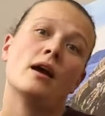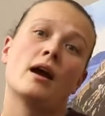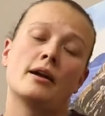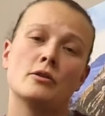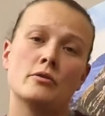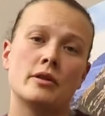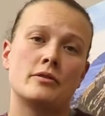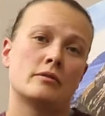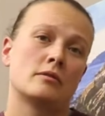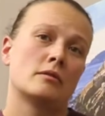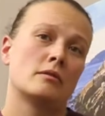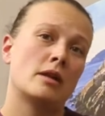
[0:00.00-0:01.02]
I know that there
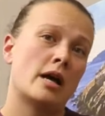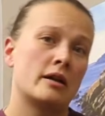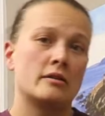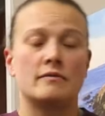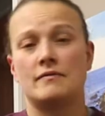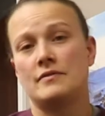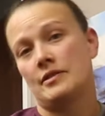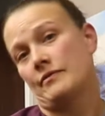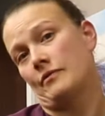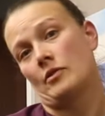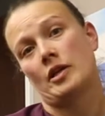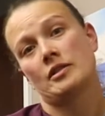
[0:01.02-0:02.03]
are a lot of
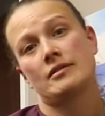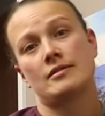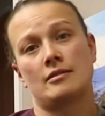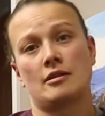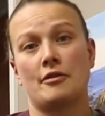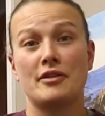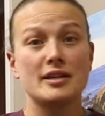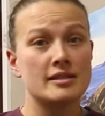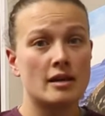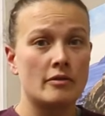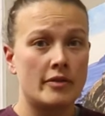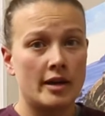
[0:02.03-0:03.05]
different things
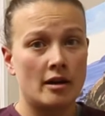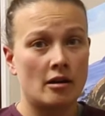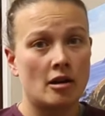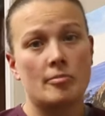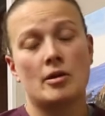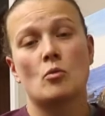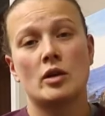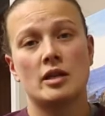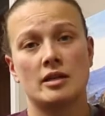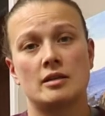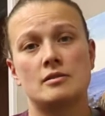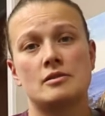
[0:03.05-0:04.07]
out there about what it
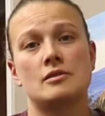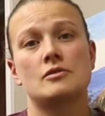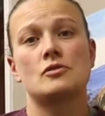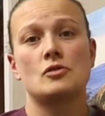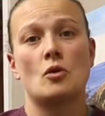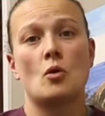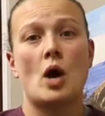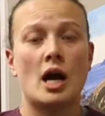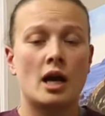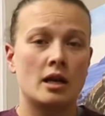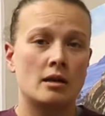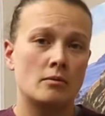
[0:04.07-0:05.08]
is, so
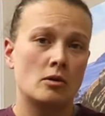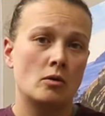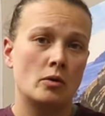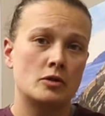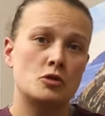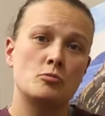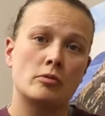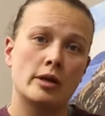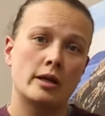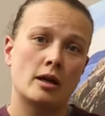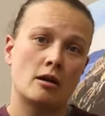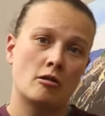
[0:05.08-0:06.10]
I am going to
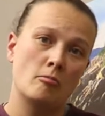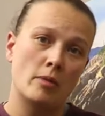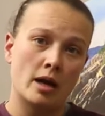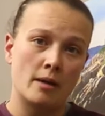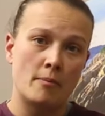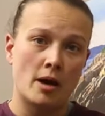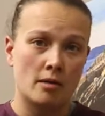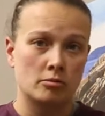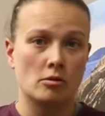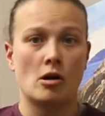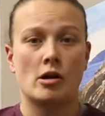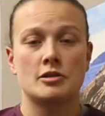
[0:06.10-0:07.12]
break out my Bob
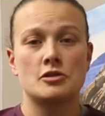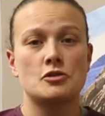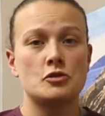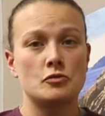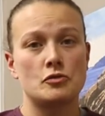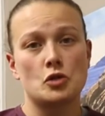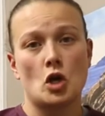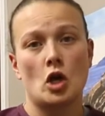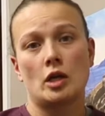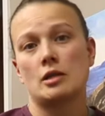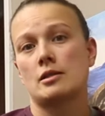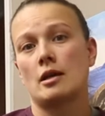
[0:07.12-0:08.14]
Ross tooth
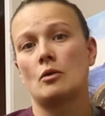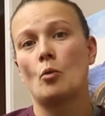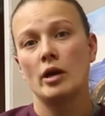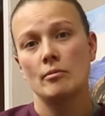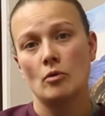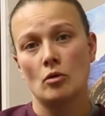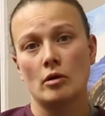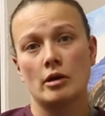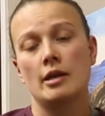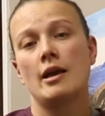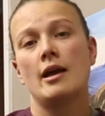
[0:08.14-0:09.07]
drawings and whiteboard